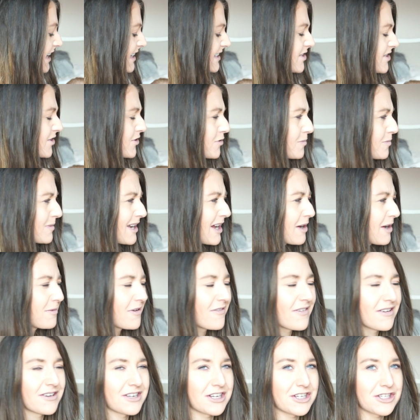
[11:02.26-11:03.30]
he's not normally allowed
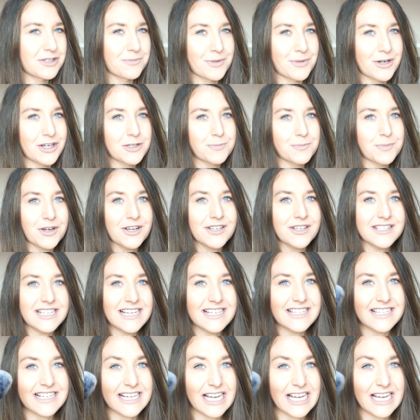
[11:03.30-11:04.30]
my foundation brush because these are